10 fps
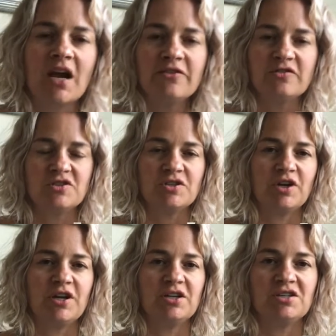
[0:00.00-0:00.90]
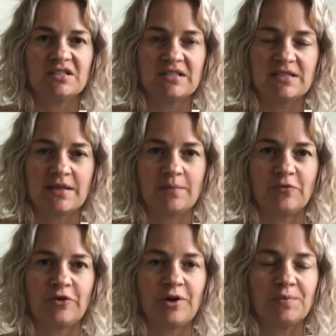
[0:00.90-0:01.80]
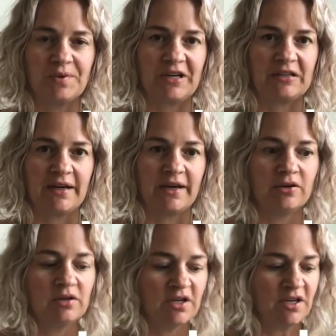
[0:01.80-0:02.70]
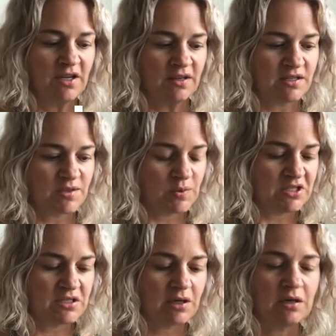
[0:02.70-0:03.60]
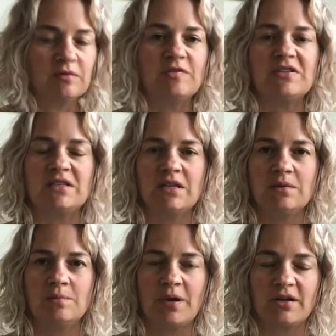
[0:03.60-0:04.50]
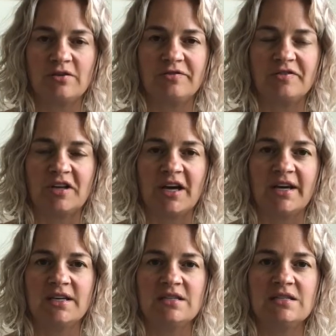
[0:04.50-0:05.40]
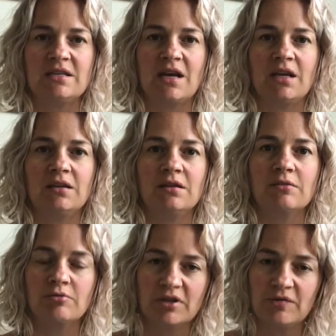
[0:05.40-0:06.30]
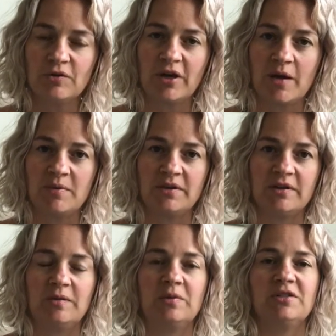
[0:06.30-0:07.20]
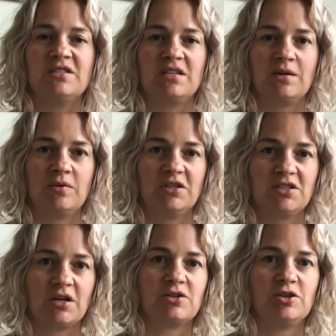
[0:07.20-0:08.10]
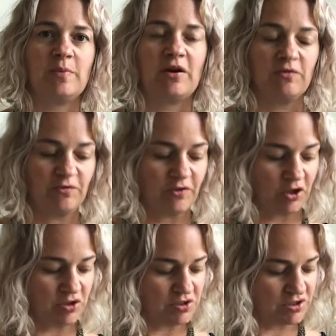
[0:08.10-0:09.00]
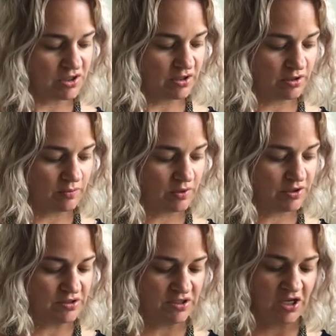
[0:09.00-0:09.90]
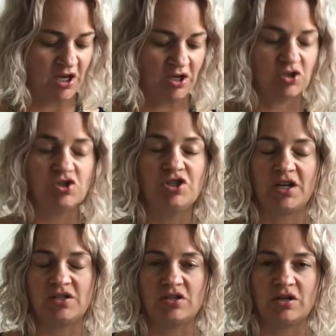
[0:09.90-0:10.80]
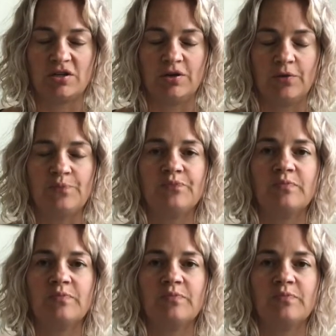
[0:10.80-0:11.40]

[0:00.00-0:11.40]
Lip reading: first graders, it's time for our read aloud. This one is called Visiting Butterflies, and the three vocabulary words that I want to talk to you about first are the words gentle,